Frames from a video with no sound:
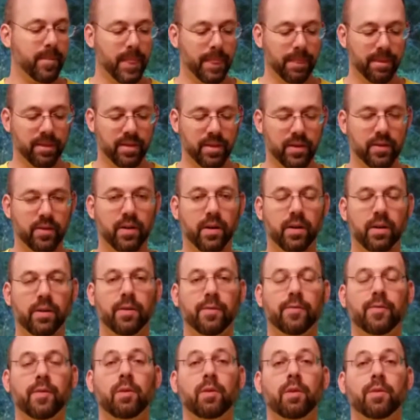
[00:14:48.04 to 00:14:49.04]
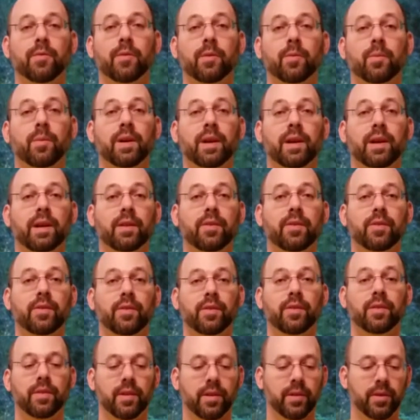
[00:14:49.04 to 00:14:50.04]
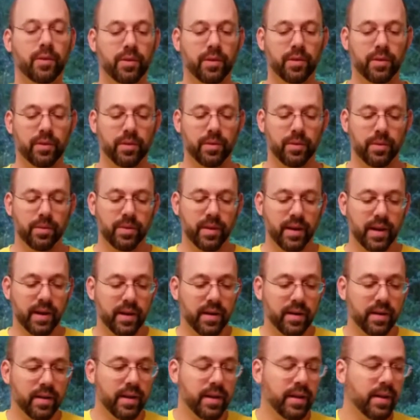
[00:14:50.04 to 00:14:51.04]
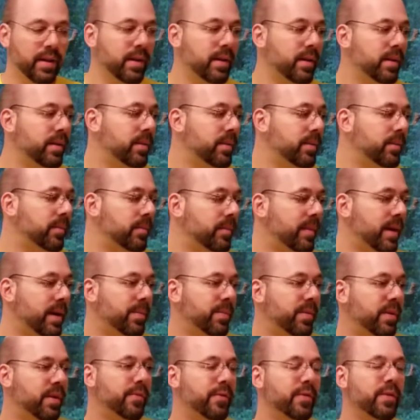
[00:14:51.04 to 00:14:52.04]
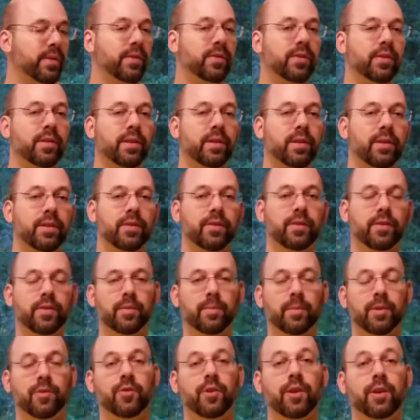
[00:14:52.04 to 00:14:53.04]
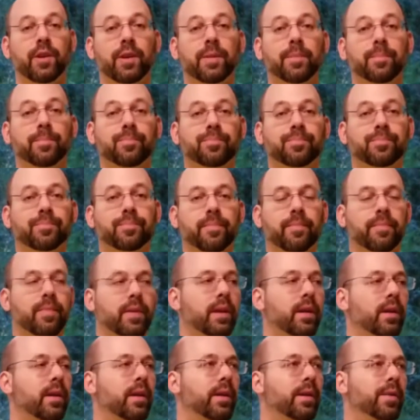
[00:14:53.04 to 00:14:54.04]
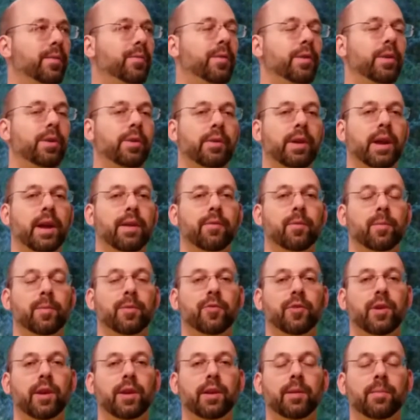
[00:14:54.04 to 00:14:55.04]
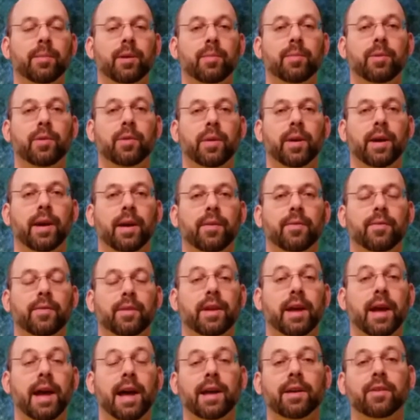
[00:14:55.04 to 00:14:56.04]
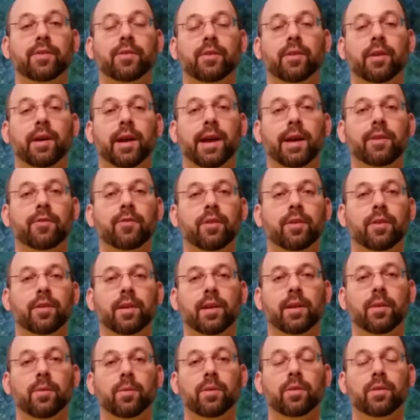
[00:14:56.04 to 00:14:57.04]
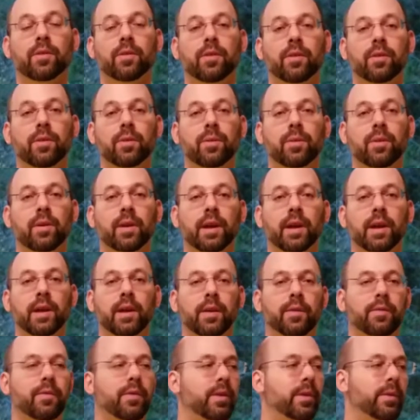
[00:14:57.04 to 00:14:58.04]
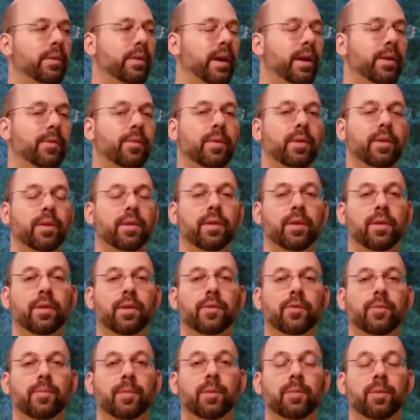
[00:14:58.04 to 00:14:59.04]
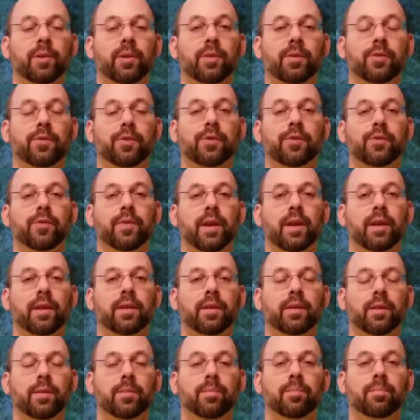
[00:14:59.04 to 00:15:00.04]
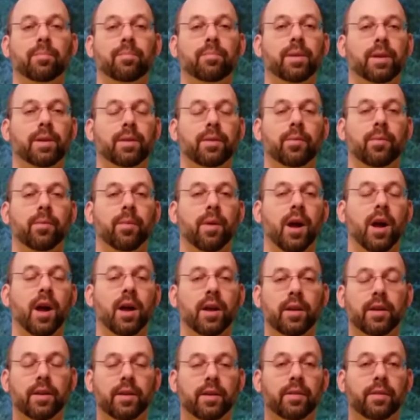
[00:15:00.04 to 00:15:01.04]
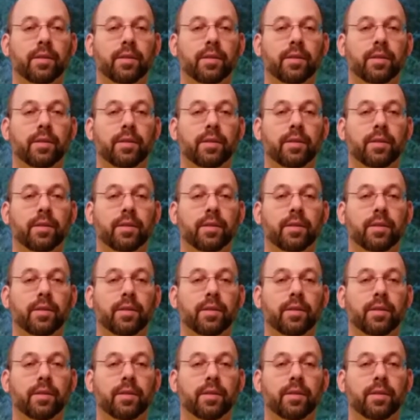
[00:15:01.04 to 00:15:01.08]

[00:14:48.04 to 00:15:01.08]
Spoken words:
There are a few different ways that you can do that. My preference is machete. If you don't have a machete, maybe you have an axe or a hatchet, that'll work too. If you don't have one of those, maybe you could just find a big rock and